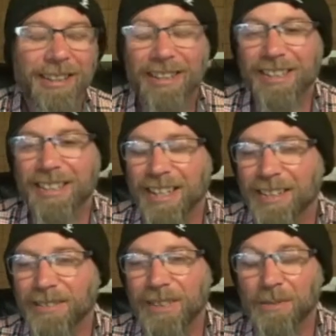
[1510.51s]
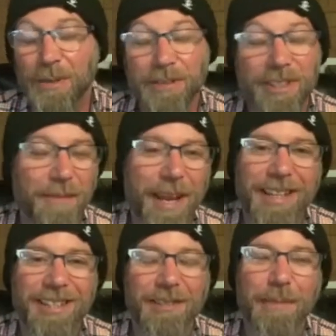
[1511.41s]
because uh, we were
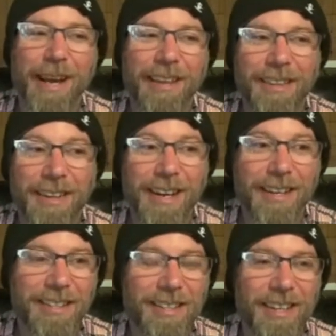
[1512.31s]
dumbasses back in the nineties.